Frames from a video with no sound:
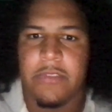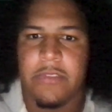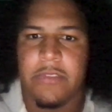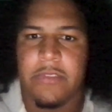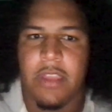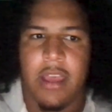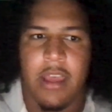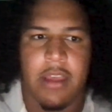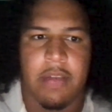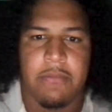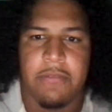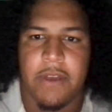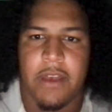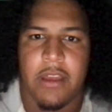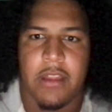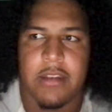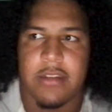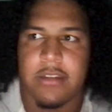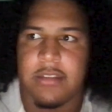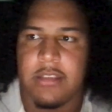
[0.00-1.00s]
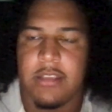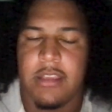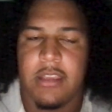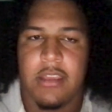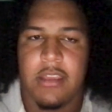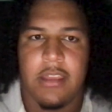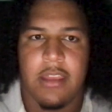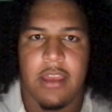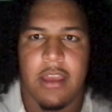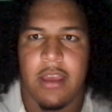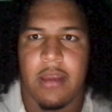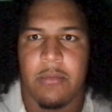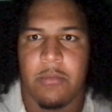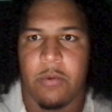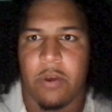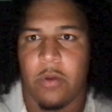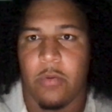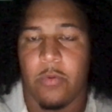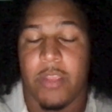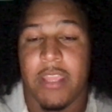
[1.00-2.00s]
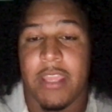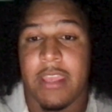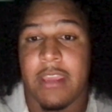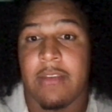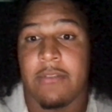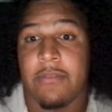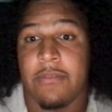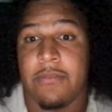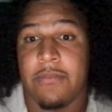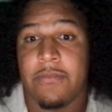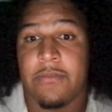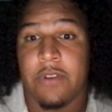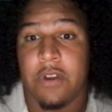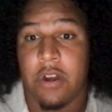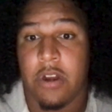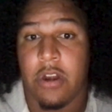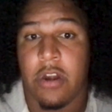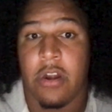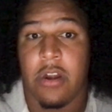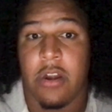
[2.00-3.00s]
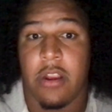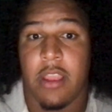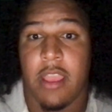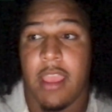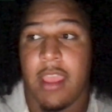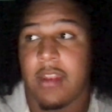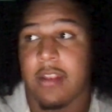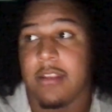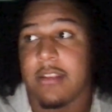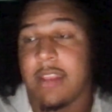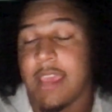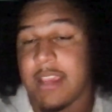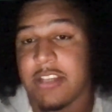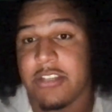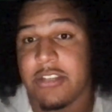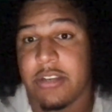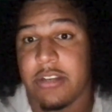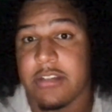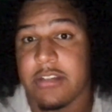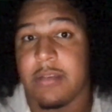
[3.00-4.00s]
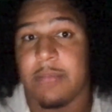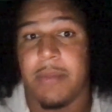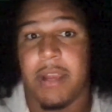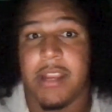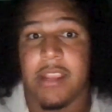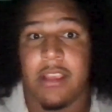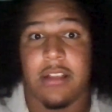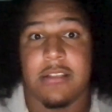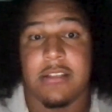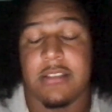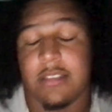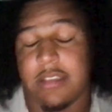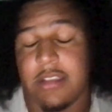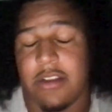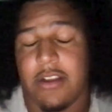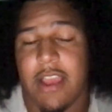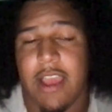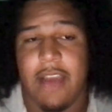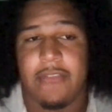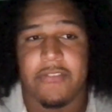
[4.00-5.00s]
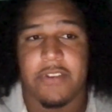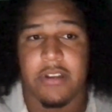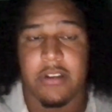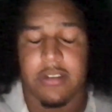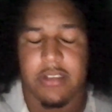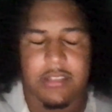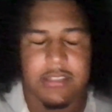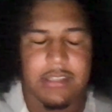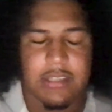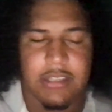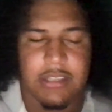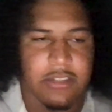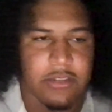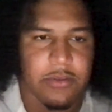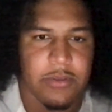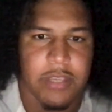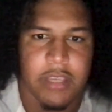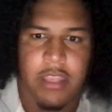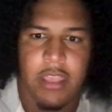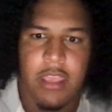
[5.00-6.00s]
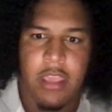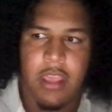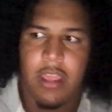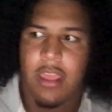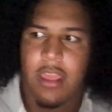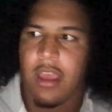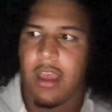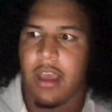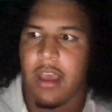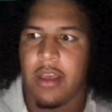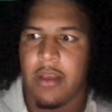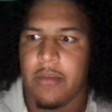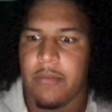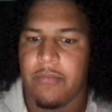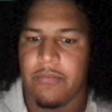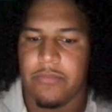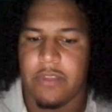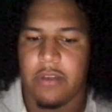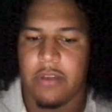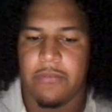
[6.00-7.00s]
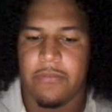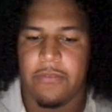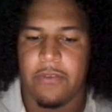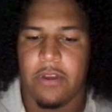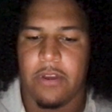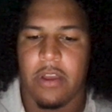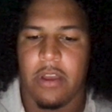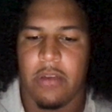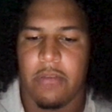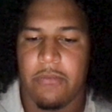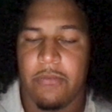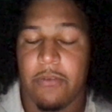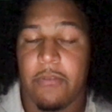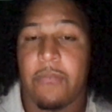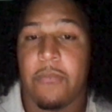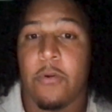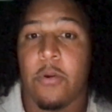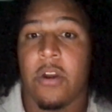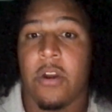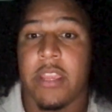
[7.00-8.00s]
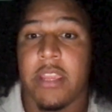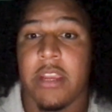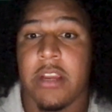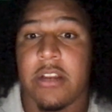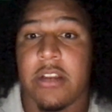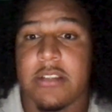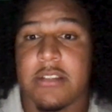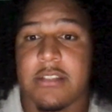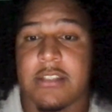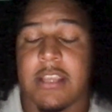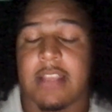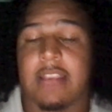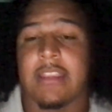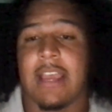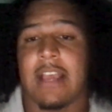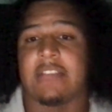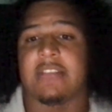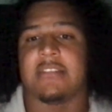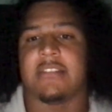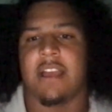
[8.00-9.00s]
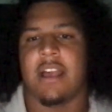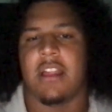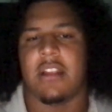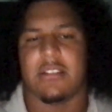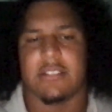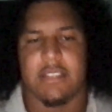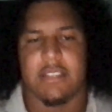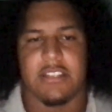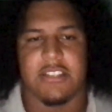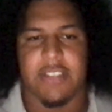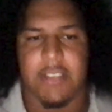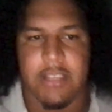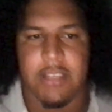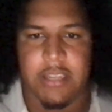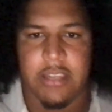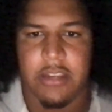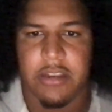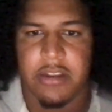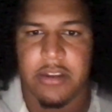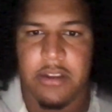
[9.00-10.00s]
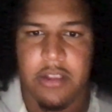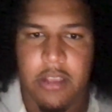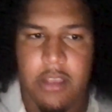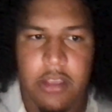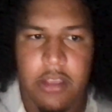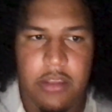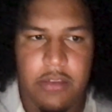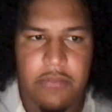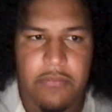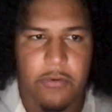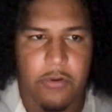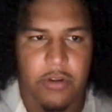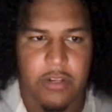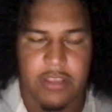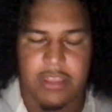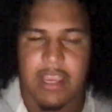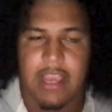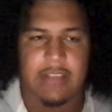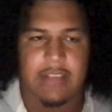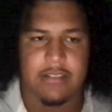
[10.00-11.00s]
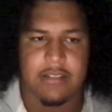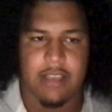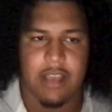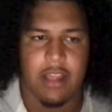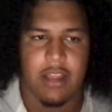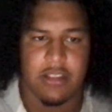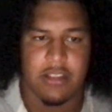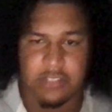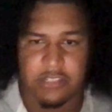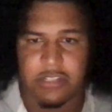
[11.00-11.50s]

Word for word: uh, Fund um, where we give her and next year somebody else and the year after and continuing um, uh, for four years, $10,000 each a year, $40,000 in